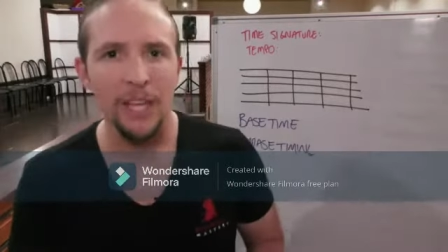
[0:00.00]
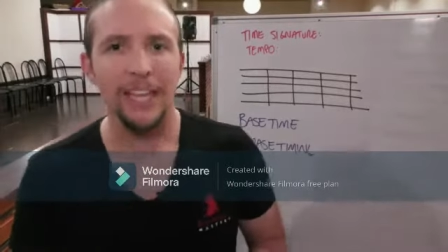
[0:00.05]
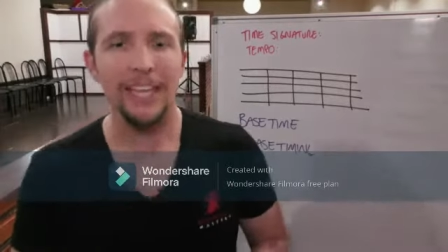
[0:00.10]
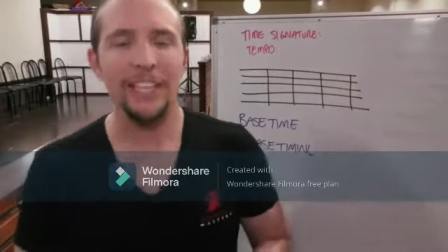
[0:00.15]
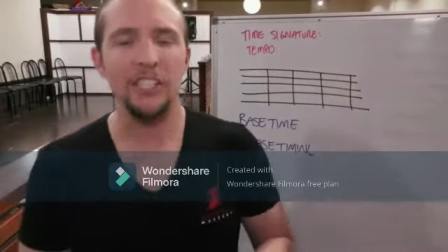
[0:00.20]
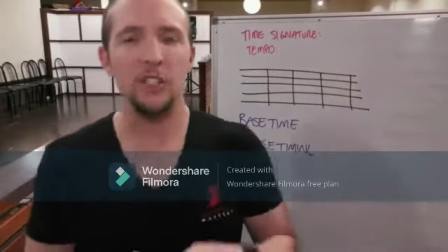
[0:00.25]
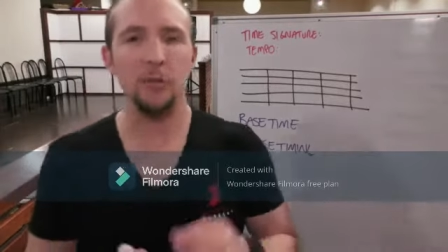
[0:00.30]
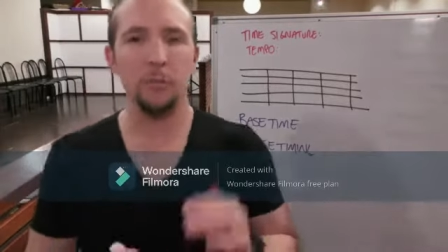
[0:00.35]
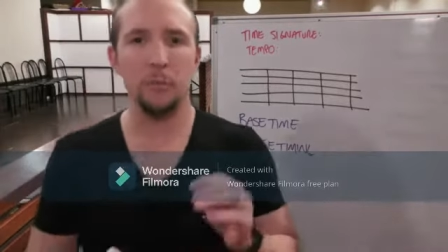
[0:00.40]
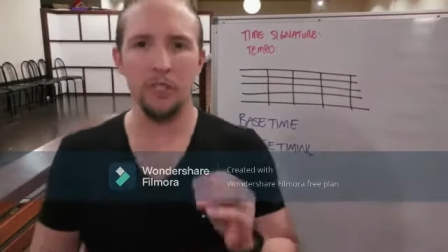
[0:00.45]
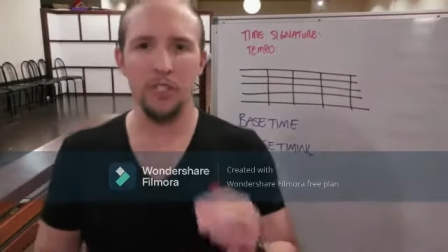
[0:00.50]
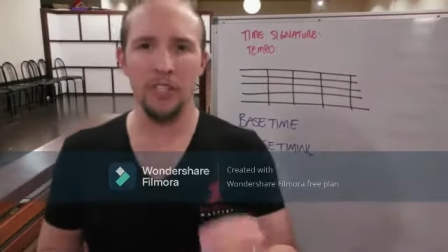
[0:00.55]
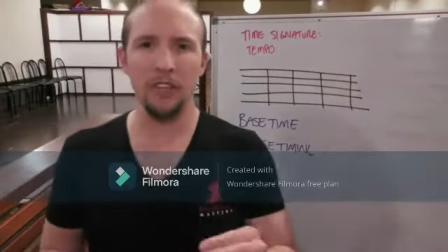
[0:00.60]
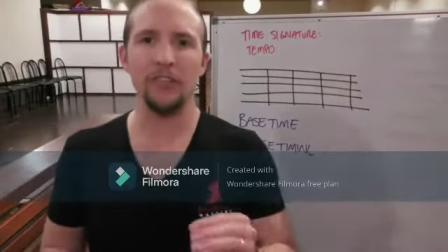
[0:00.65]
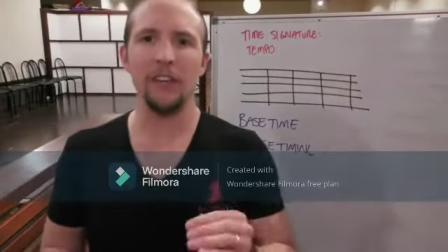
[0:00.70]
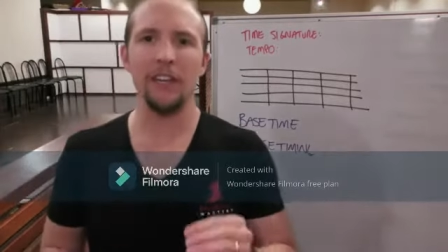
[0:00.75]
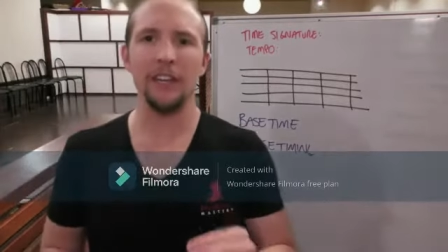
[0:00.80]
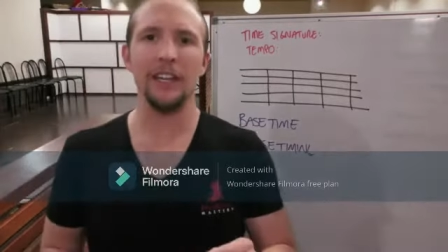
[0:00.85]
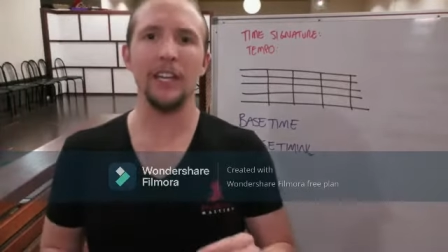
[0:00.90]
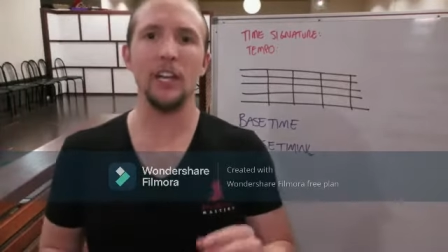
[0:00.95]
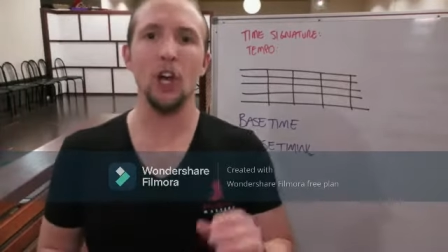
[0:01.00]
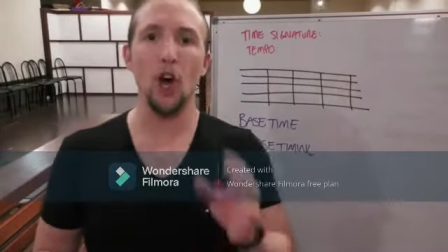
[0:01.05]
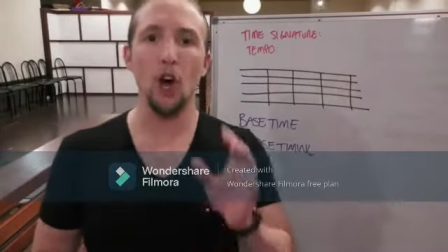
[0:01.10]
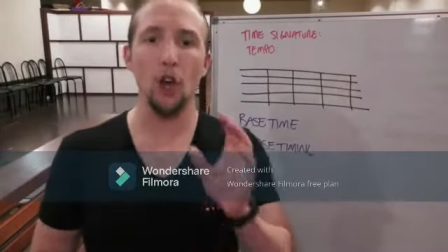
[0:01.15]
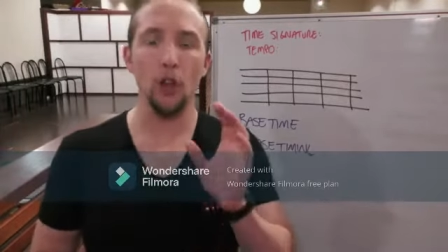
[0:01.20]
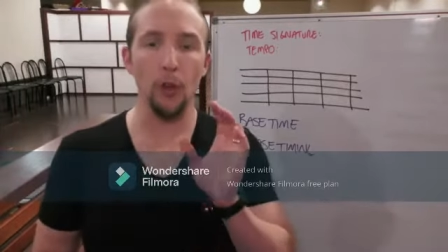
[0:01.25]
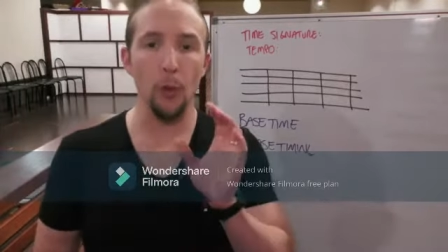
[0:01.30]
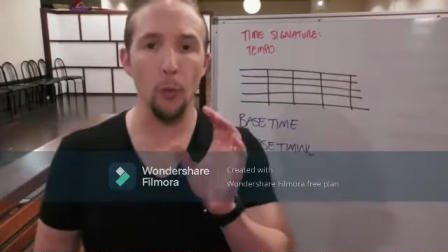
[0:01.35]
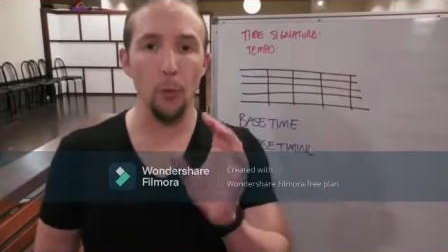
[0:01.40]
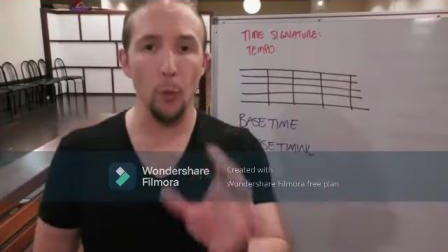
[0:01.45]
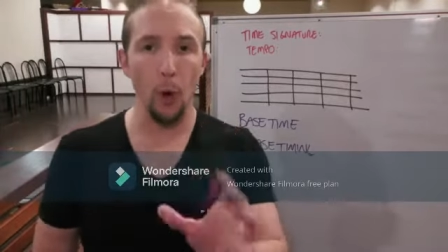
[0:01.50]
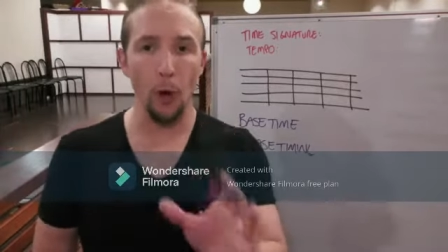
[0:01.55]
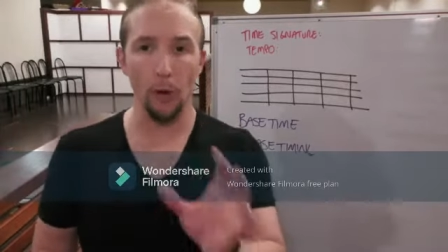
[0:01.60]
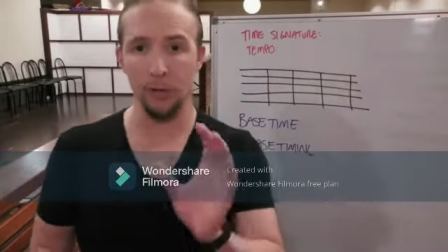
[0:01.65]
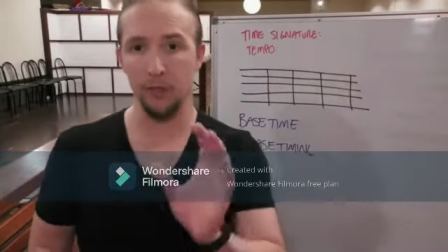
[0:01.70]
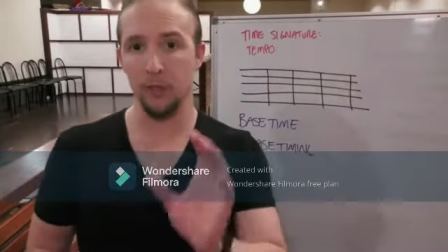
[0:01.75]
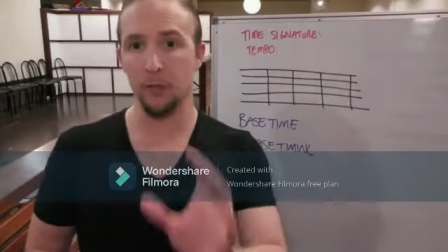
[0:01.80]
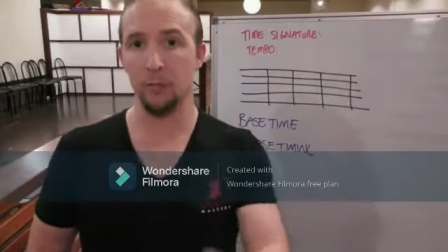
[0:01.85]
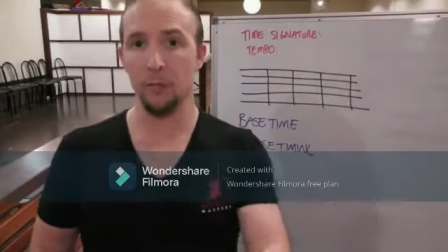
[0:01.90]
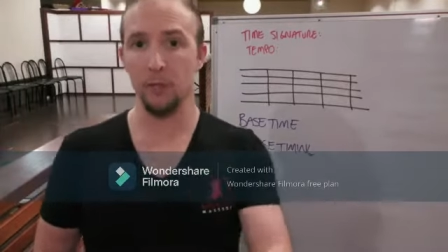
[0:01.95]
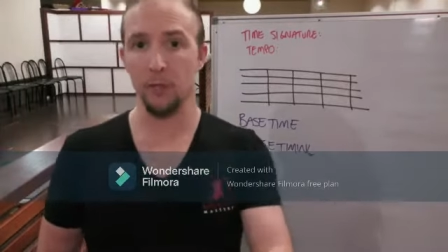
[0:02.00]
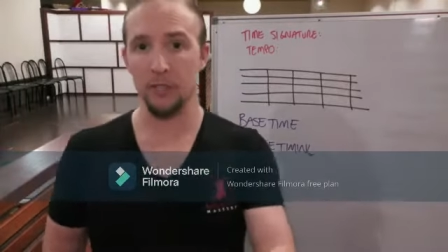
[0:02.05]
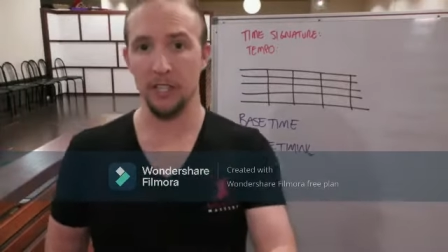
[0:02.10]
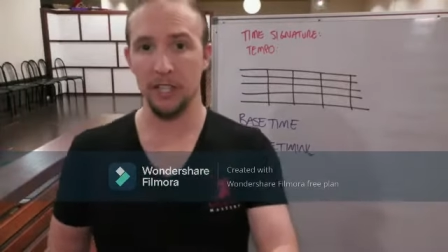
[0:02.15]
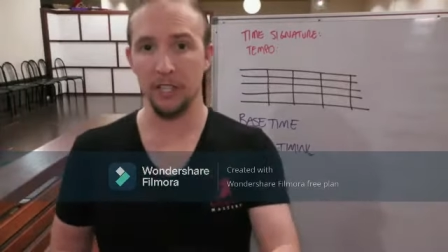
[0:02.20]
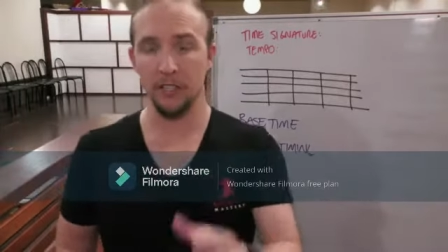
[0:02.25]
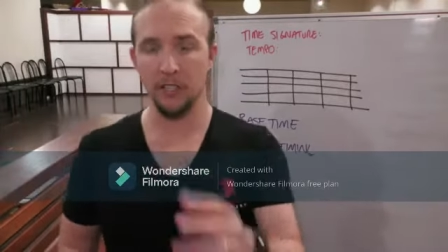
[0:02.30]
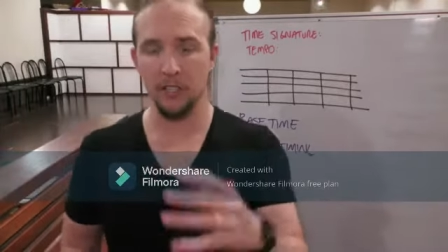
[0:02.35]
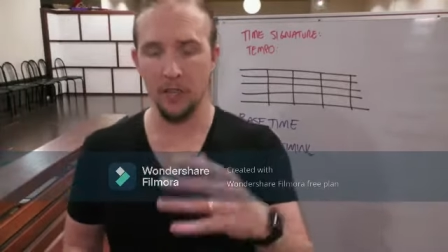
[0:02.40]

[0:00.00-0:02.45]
is specifically on the waltz music.